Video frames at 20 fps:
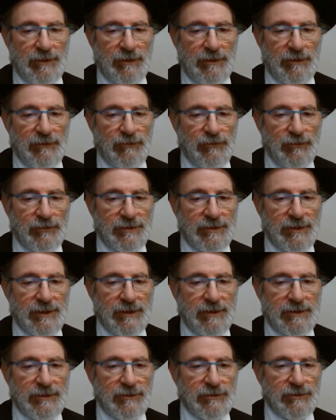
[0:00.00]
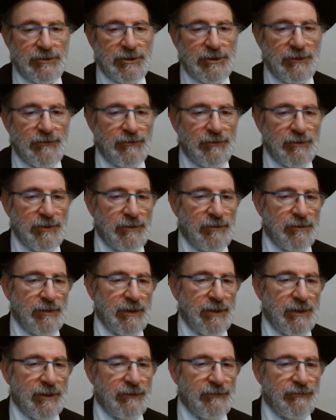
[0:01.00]
rook takes on g3, we'll
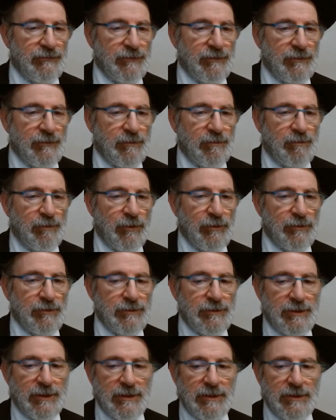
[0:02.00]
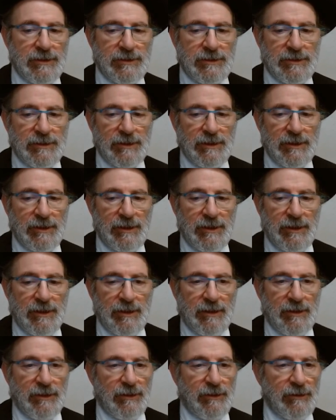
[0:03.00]
have pawn takes
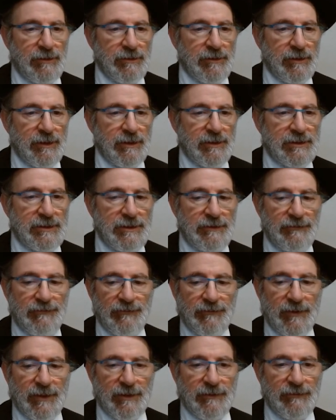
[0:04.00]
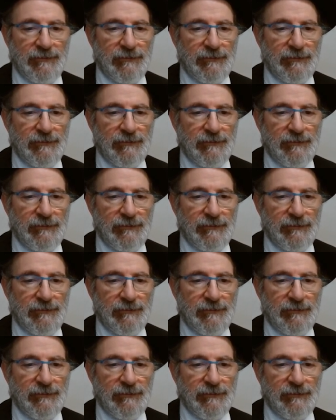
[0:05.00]
on d5.